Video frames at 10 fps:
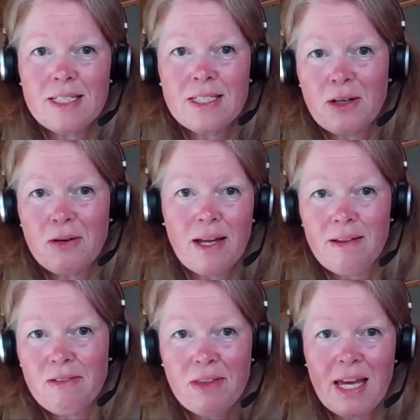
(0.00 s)
So
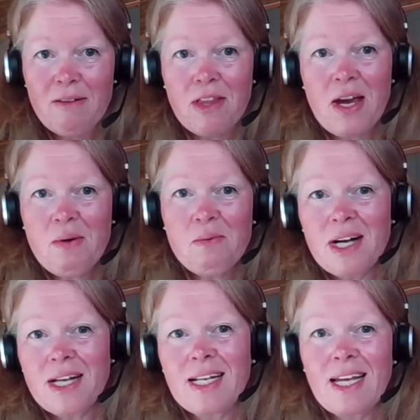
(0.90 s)
if they
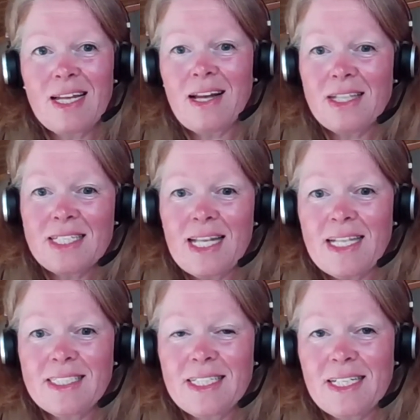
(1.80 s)
were in
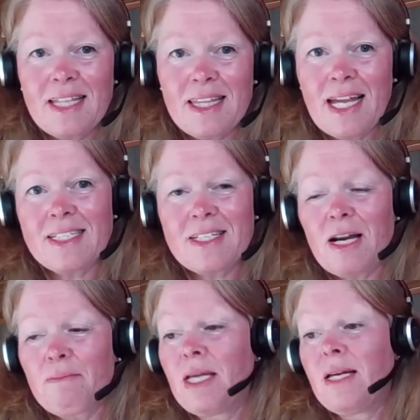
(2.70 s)
isolation at that
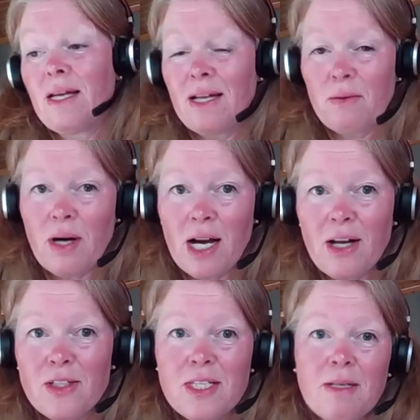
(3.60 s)
time, I
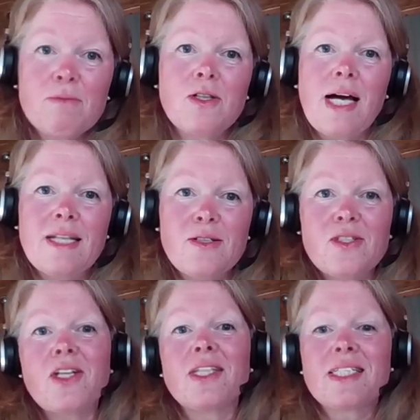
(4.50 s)
lost them, so I had to
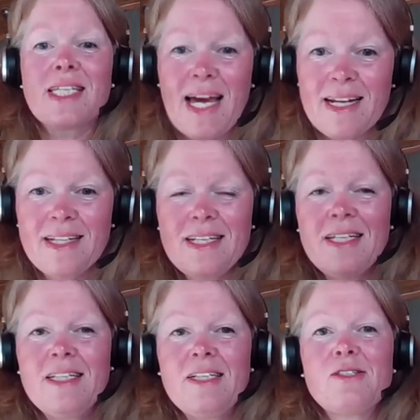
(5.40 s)
start again.
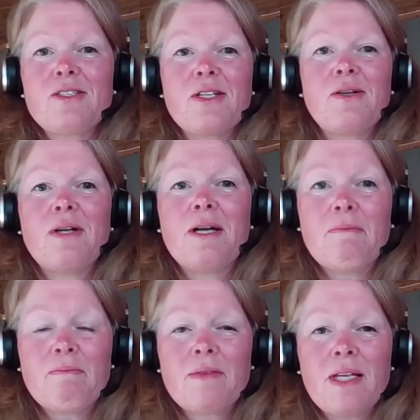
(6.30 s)
So
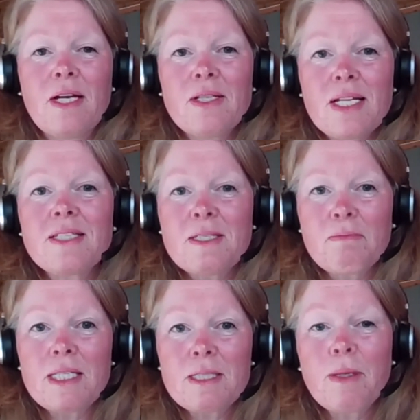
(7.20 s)

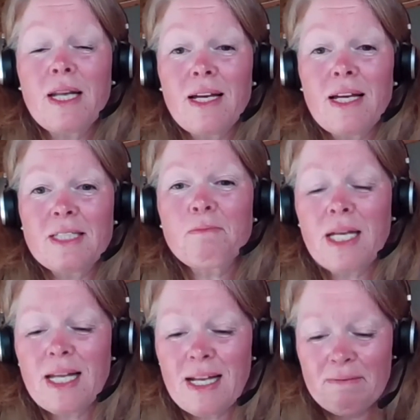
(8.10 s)
it's been
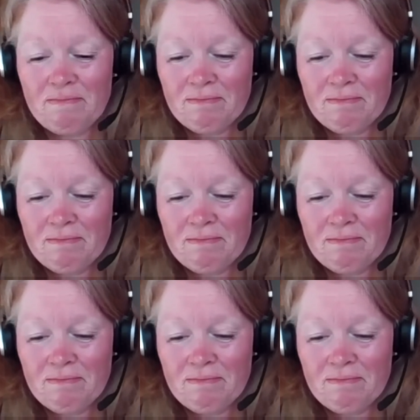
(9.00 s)
a